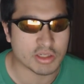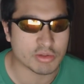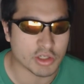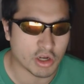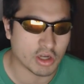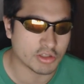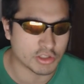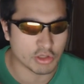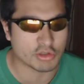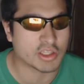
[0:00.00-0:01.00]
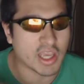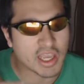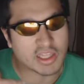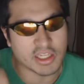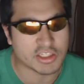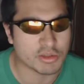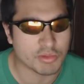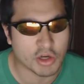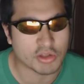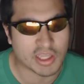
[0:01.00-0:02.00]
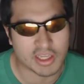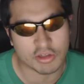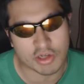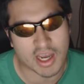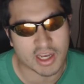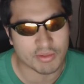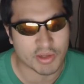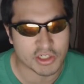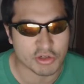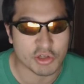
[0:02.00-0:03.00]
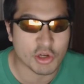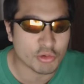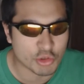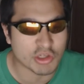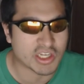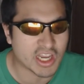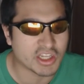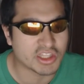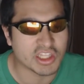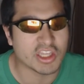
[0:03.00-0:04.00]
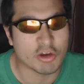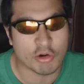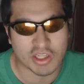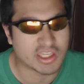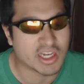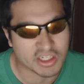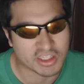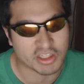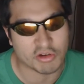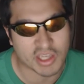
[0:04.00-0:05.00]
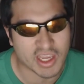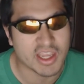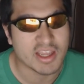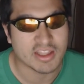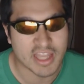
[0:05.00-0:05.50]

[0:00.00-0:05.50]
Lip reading: gives a call to Josuke and lets him know that you gotta make sure you don't drink anything or eat anything, okay?